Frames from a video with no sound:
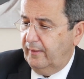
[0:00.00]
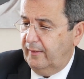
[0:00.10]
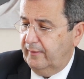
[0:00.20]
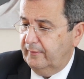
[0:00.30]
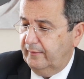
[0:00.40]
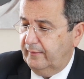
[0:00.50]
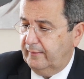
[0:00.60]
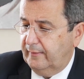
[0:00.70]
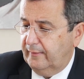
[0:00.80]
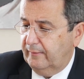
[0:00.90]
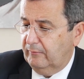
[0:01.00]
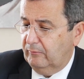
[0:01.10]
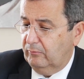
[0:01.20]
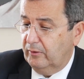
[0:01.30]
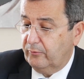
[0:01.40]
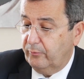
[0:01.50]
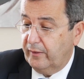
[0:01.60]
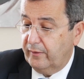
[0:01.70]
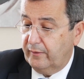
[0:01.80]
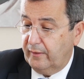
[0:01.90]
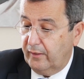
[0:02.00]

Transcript: And uh, what were the